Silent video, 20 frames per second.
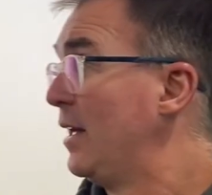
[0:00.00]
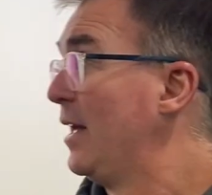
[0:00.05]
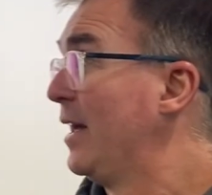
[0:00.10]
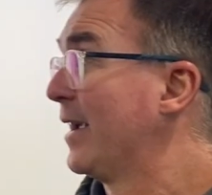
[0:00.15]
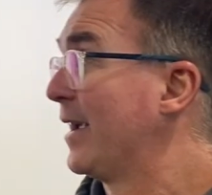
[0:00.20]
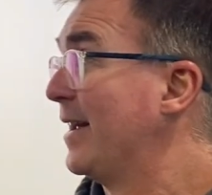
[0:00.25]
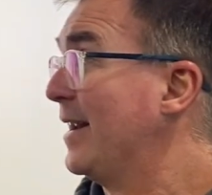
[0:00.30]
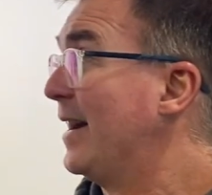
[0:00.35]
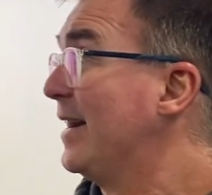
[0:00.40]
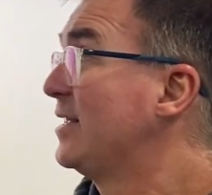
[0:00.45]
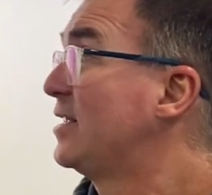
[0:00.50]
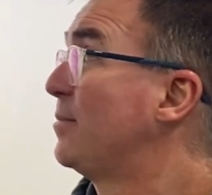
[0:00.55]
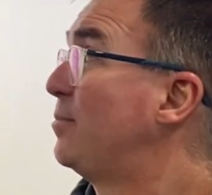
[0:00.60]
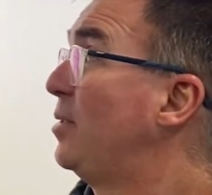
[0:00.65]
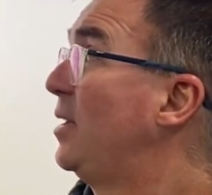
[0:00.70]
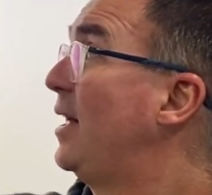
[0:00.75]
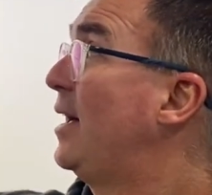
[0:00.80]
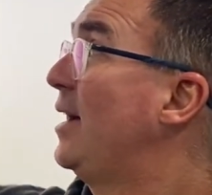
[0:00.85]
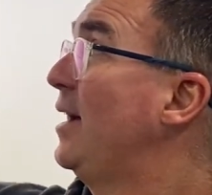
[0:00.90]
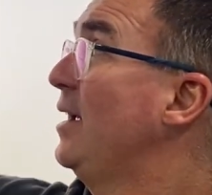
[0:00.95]
Can I
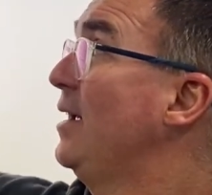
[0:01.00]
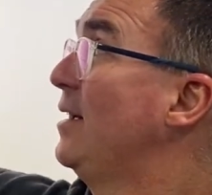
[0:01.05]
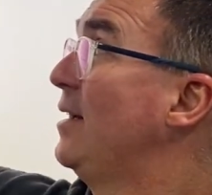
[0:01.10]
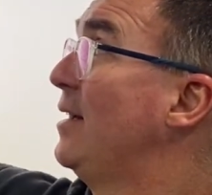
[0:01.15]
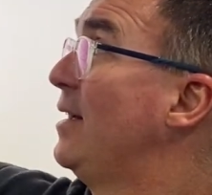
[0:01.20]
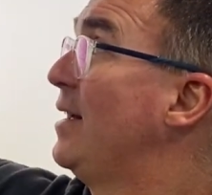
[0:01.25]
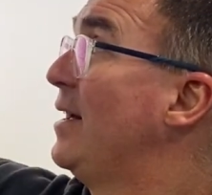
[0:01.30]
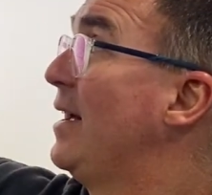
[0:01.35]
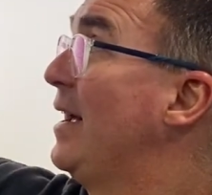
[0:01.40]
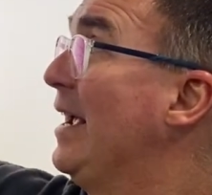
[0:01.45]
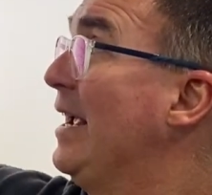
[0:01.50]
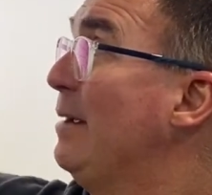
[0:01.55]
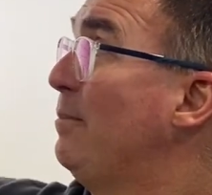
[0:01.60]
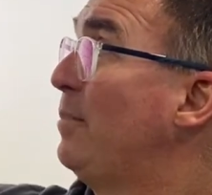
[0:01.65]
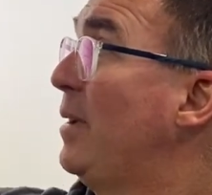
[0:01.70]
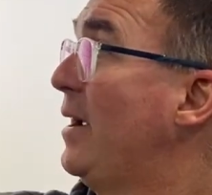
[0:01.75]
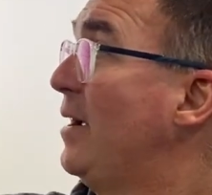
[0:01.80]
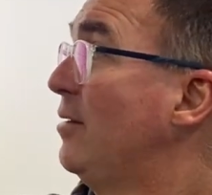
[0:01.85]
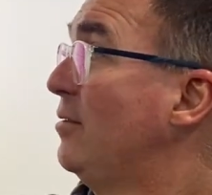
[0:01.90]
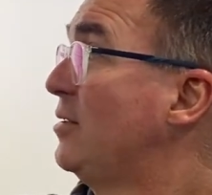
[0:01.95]
supply 8
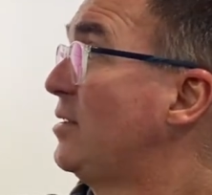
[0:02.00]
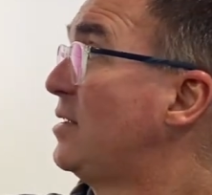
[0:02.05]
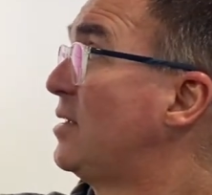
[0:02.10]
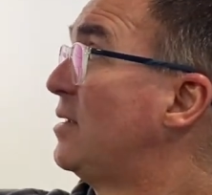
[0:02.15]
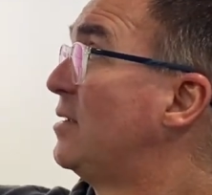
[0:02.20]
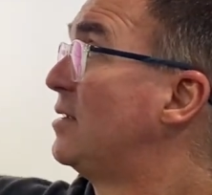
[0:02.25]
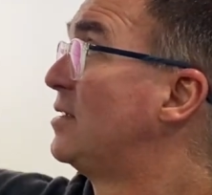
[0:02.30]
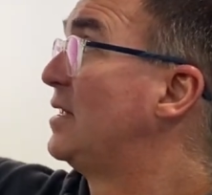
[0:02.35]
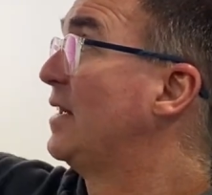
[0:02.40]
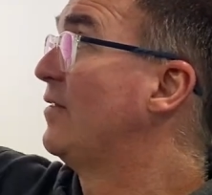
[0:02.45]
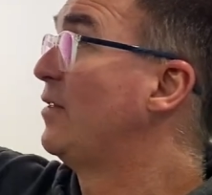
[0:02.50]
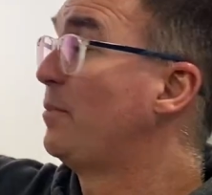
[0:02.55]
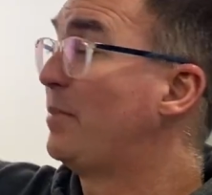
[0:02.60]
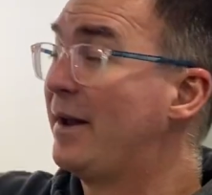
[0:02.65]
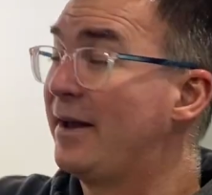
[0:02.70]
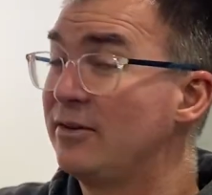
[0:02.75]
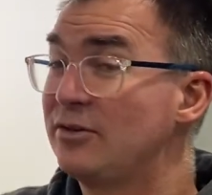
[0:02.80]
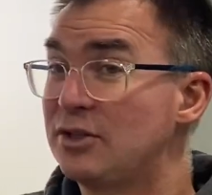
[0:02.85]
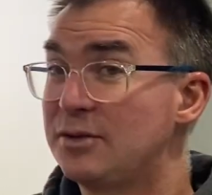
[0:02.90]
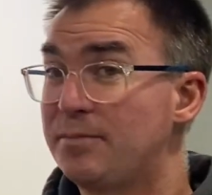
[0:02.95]
pounds, 7
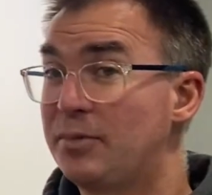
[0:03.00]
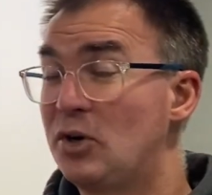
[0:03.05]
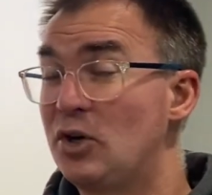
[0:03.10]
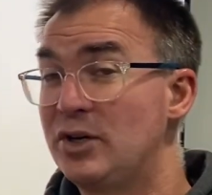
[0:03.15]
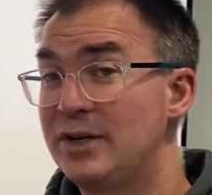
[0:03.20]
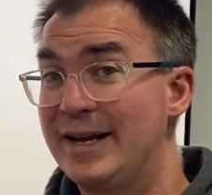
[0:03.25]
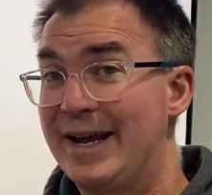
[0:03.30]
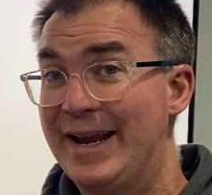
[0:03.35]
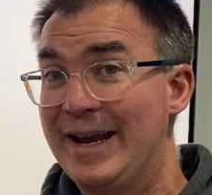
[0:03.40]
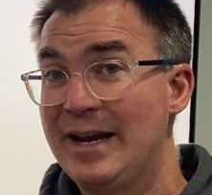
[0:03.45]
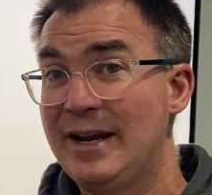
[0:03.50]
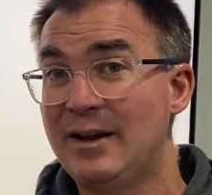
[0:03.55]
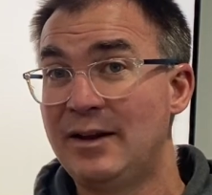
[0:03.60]
pounds per day?